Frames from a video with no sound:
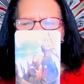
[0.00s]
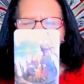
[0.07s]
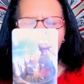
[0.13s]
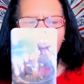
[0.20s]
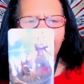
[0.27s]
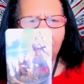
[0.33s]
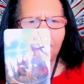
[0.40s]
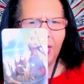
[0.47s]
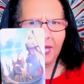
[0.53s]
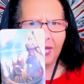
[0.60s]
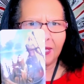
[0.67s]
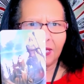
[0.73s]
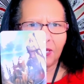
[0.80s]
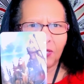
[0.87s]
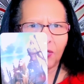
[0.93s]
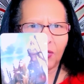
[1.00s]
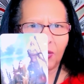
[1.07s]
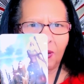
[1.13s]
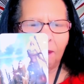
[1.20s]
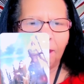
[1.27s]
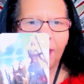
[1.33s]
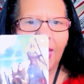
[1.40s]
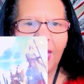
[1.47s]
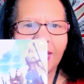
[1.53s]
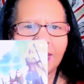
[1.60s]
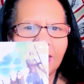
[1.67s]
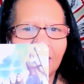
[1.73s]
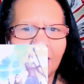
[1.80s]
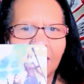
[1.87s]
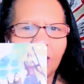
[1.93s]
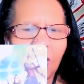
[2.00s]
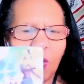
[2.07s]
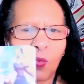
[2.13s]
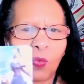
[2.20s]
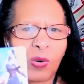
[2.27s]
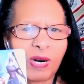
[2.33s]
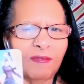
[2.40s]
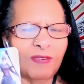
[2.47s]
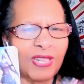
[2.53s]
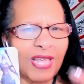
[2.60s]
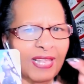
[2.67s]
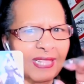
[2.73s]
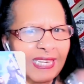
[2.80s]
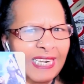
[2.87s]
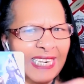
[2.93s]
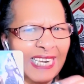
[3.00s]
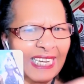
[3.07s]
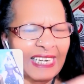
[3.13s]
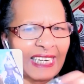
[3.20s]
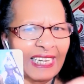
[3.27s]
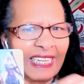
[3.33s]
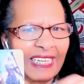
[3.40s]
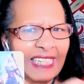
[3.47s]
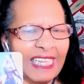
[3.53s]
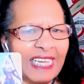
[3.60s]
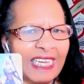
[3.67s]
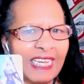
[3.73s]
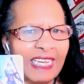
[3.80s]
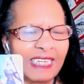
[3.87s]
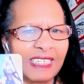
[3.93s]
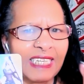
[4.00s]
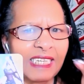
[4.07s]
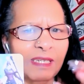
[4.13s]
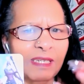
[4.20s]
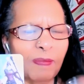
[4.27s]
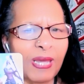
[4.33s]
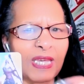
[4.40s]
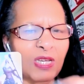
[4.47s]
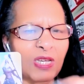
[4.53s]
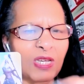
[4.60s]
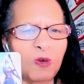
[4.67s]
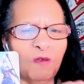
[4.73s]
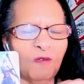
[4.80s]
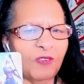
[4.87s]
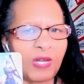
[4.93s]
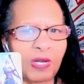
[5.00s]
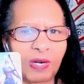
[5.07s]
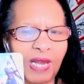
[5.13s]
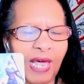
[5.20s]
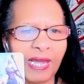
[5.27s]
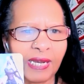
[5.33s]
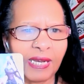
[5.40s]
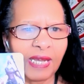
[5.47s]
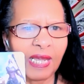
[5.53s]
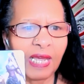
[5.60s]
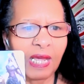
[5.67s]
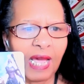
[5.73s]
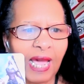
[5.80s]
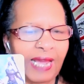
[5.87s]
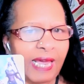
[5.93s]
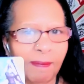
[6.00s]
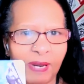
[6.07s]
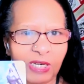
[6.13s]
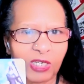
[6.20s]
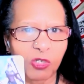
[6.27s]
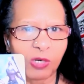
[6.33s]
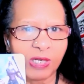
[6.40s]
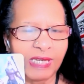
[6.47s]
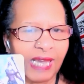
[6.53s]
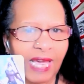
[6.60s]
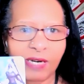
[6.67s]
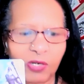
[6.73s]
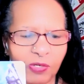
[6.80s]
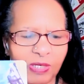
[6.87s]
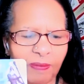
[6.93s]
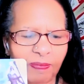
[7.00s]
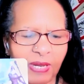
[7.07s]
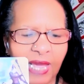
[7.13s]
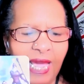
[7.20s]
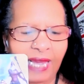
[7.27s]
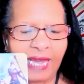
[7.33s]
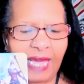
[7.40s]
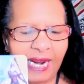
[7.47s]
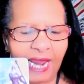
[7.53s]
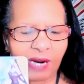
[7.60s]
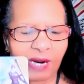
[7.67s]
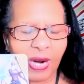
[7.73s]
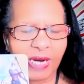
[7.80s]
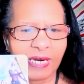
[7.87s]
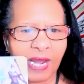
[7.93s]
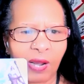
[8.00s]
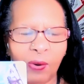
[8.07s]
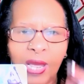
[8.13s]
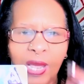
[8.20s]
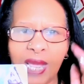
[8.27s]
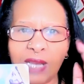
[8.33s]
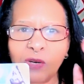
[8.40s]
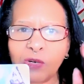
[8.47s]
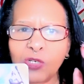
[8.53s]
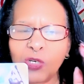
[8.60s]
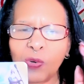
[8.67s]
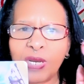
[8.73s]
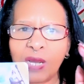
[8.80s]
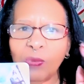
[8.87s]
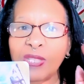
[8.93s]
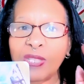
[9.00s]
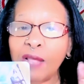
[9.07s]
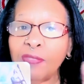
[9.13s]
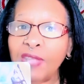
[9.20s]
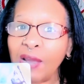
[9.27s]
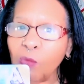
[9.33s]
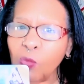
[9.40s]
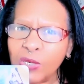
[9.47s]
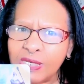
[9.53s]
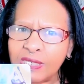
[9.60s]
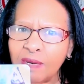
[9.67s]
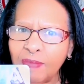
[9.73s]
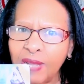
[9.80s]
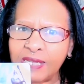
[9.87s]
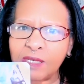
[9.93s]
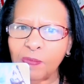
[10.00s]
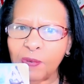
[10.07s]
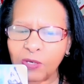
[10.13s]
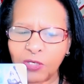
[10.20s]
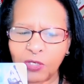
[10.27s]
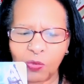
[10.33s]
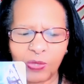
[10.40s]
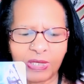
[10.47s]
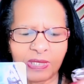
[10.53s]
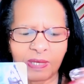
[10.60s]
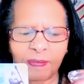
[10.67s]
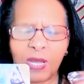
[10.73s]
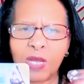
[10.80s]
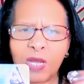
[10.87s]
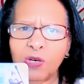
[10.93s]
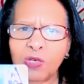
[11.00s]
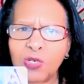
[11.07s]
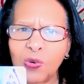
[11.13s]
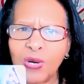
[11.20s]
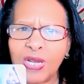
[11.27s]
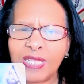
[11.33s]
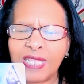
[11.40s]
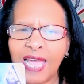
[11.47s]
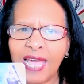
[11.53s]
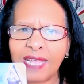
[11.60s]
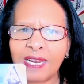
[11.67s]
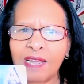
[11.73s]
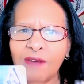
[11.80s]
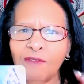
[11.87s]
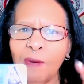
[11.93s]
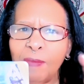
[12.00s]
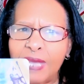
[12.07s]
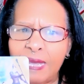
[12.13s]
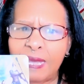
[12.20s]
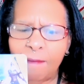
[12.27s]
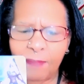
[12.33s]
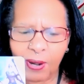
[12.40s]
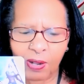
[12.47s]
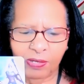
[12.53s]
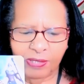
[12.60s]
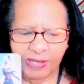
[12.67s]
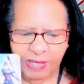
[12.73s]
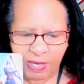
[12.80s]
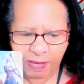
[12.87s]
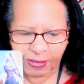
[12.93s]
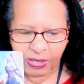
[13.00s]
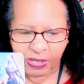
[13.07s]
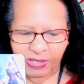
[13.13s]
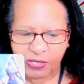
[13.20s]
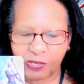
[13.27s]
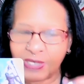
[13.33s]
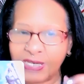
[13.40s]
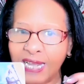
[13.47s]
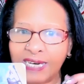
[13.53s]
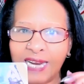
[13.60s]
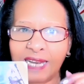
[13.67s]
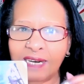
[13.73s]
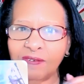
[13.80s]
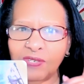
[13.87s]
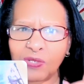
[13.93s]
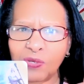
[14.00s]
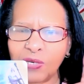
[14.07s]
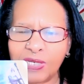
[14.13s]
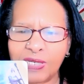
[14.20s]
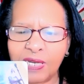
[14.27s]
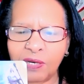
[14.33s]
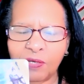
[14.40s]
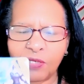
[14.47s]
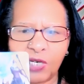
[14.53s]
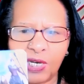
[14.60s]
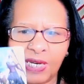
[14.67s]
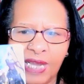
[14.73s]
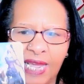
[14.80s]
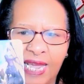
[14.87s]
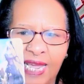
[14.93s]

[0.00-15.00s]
safe passage past the whatever that niggling thing is that's making you feel like, I got to make a choice. I got to do something. I got to act right now. And you're doing it without that wisdom, that spiritual wisdom. You're doing that from impulse because there is that Knight of Swords energy.